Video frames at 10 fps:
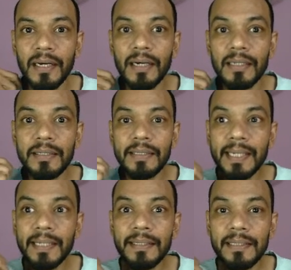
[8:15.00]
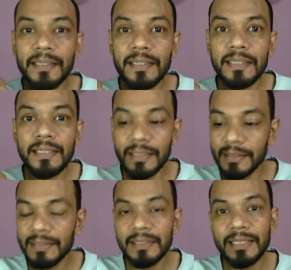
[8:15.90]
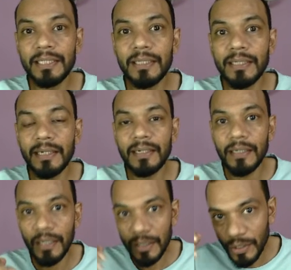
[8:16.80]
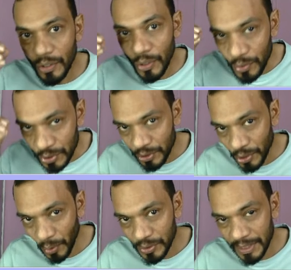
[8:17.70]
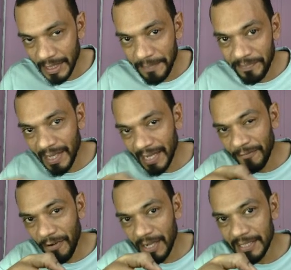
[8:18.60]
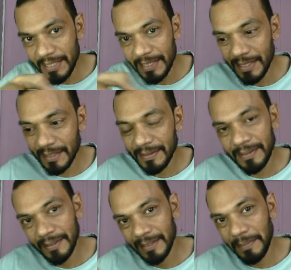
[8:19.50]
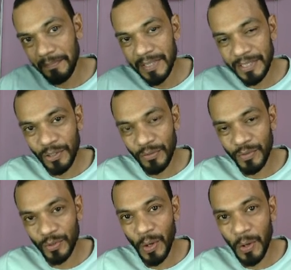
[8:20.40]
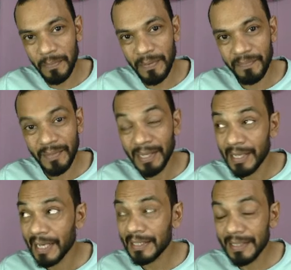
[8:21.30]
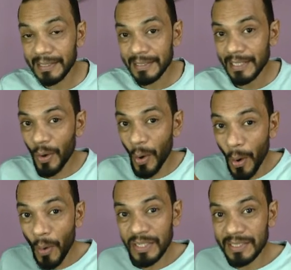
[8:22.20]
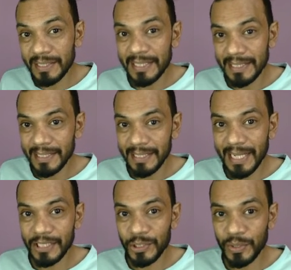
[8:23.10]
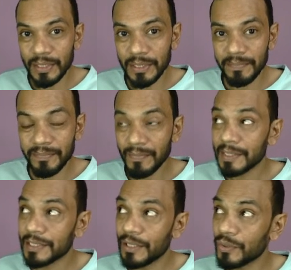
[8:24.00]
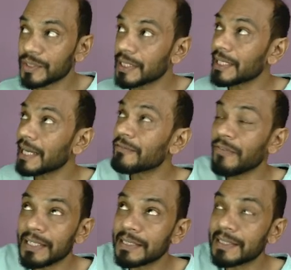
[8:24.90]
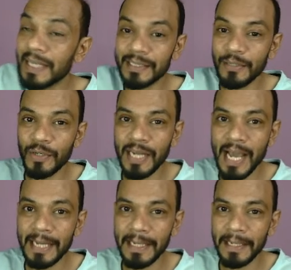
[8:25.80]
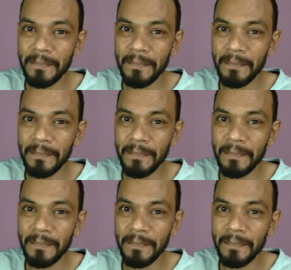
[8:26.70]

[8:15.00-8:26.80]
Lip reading: Then she looks closely and finds a piece of rope, and there is an oak tree next to her. She looks at and finds the other one hanging.